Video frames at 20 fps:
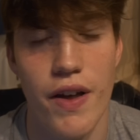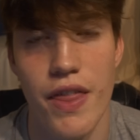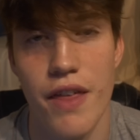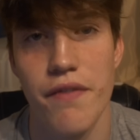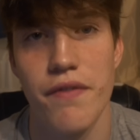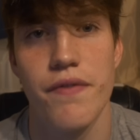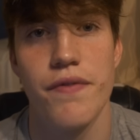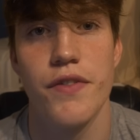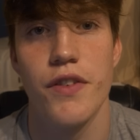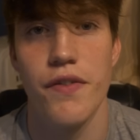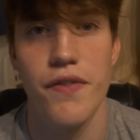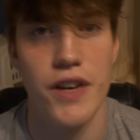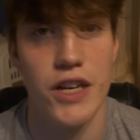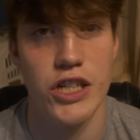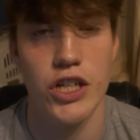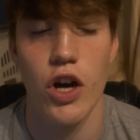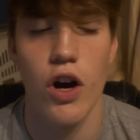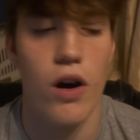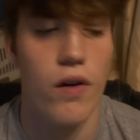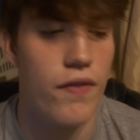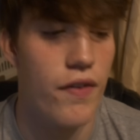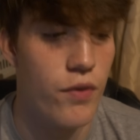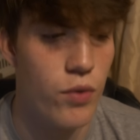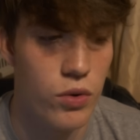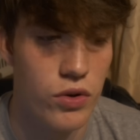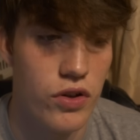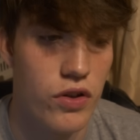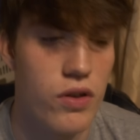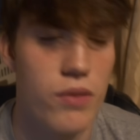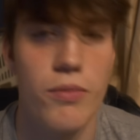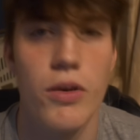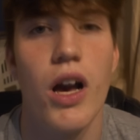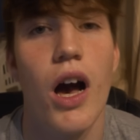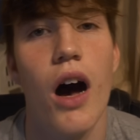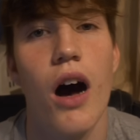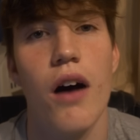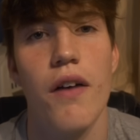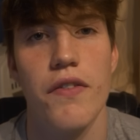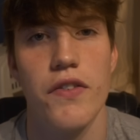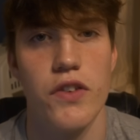and then to finish it off, if you want to do some
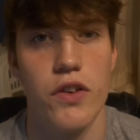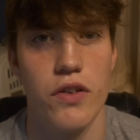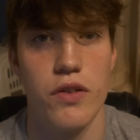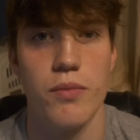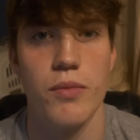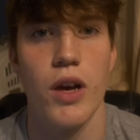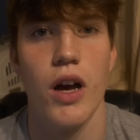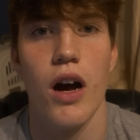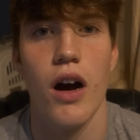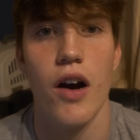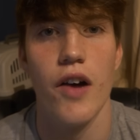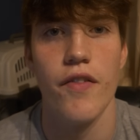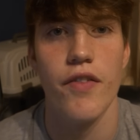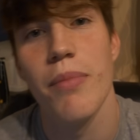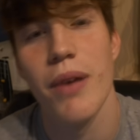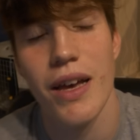calves, do some calves.